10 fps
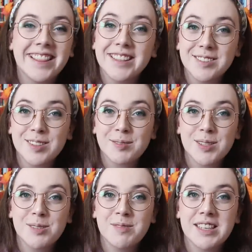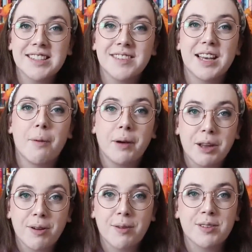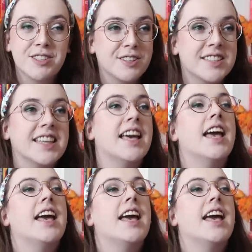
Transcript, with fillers: this is supposed to be something I buddy read with Chelsea